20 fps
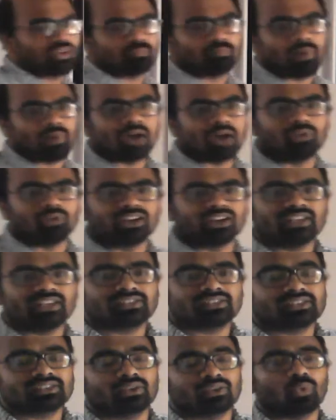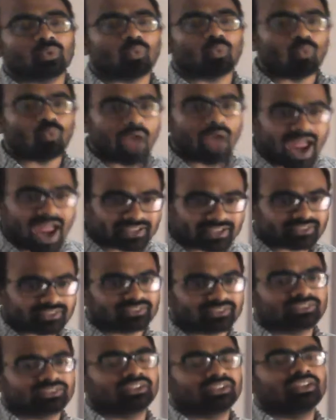power is watt,
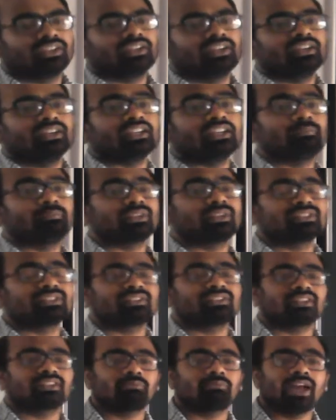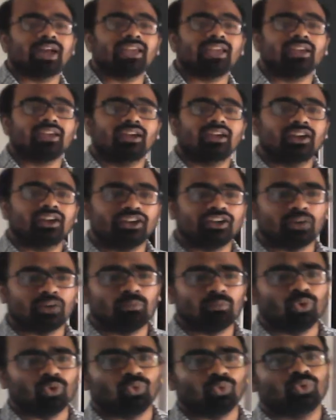represented by
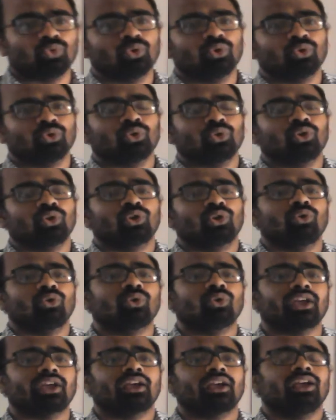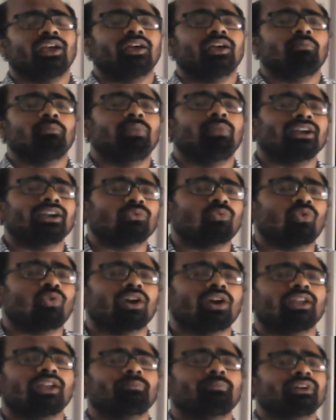W. Okay, but what
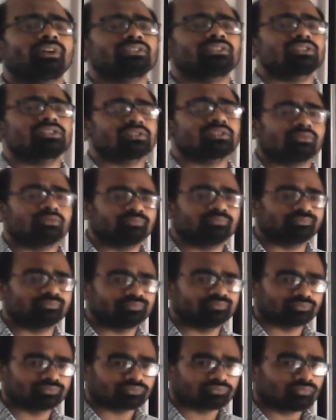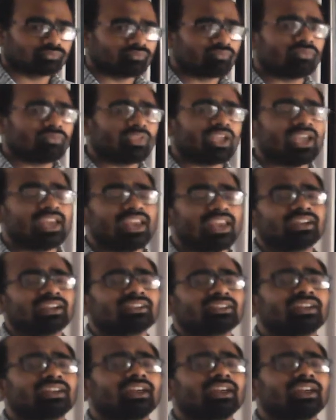happens? Electrical